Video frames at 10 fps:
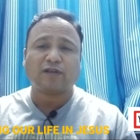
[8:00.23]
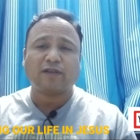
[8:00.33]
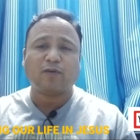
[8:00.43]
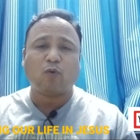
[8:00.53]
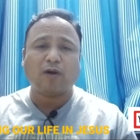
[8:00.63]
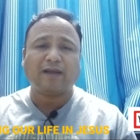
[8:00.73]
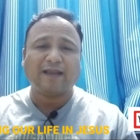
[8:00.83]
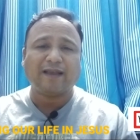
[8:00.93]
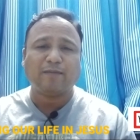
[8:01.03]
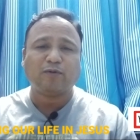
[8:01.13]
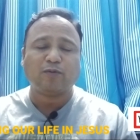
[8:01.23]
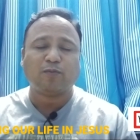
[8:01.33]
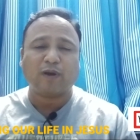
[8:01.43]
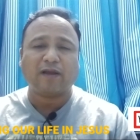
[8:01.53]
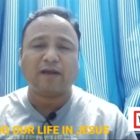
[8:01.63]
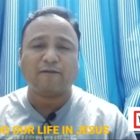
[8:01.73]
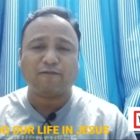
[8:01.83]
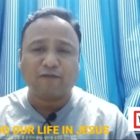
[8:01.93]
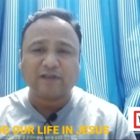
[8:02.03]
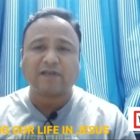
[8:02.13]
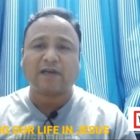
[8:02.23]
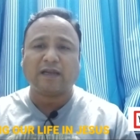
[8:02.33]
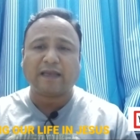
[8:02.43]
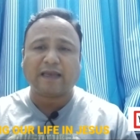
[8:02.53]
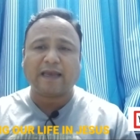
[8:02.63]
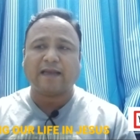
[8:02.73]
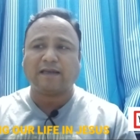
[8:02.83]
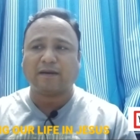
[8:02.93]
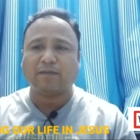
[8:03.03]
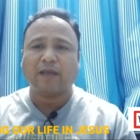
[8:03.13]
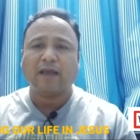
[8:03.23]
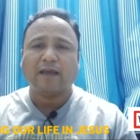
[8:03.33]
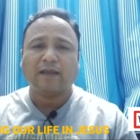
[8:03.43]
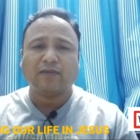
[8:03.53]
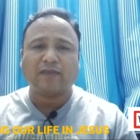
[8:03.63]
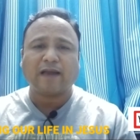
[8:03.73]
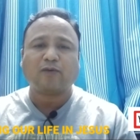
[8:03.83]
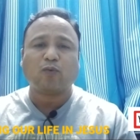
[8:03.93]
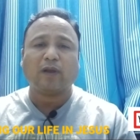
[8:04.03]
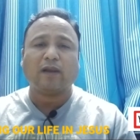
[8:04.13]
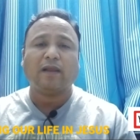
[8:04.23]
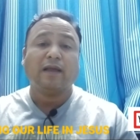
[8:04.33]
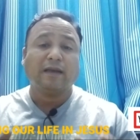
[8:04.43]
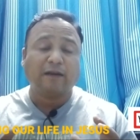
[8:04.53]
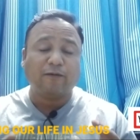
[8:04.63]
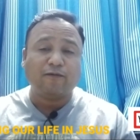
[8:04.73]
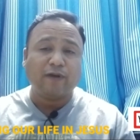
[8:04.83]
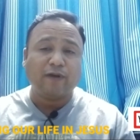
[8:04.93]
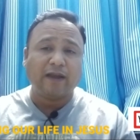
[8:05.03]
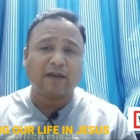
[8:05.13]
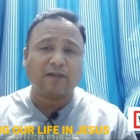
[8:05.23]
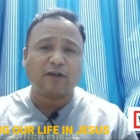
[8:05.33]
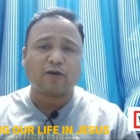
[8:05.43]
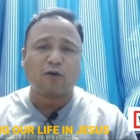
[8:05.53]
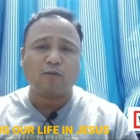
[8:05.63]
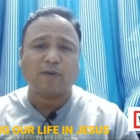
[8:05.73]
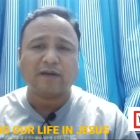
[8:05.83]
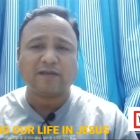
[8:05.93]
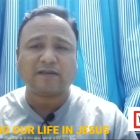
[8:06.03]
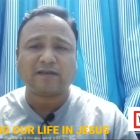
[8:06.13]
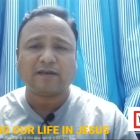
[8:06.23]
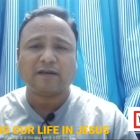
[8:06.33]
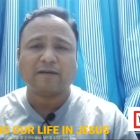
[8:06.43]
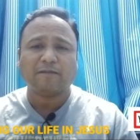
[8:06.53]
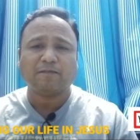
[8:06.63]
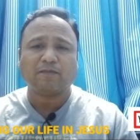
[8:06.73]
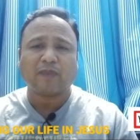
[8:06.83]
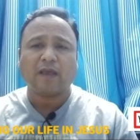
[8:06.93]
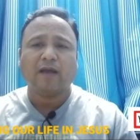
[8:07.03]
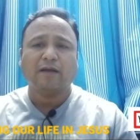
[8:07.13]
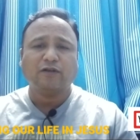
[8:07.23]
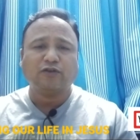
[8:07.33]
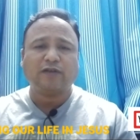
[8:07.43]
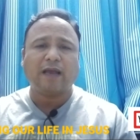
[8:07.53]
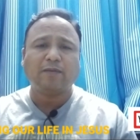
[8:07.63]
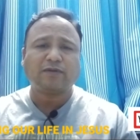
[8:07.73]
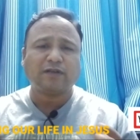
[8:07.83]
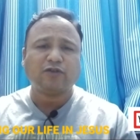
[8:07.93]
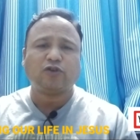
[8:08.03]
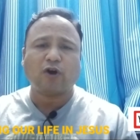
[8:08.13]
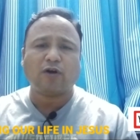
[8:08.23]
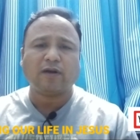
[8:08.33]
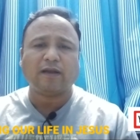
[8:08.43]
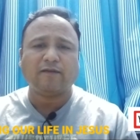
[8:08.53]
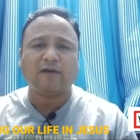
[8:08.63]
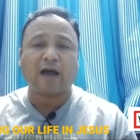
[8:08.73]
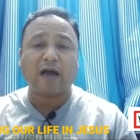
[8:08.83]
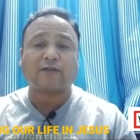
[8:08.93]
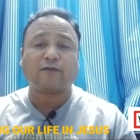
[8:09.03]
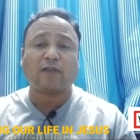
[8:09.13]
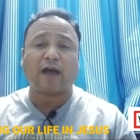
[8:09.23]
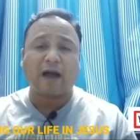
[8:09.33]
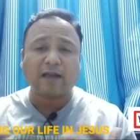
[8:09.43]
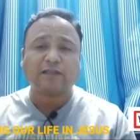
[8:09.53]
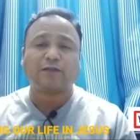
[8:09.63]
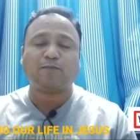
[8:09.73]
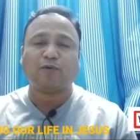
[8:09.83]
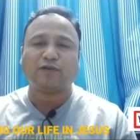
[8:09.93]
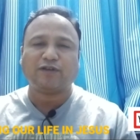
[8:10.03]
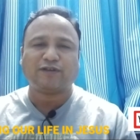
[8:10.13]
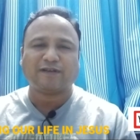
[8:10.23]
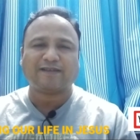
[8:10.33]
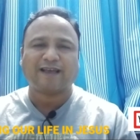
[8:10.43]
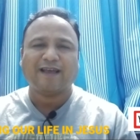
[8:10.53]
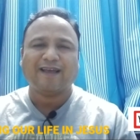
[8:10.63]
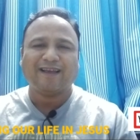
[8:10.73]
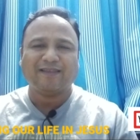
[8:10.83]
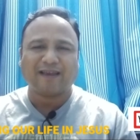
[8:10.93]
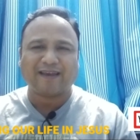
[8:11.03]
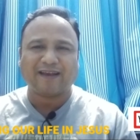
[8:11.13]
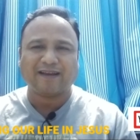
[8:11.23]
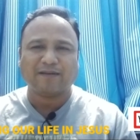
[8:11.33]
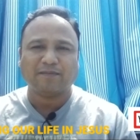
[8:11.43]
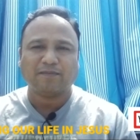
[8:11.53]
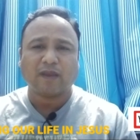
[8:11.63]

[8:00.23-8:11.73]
they're wanting him to bring a physical kingdom that will defeat the Romans. James and John even asked for the highest positions in the kingdom.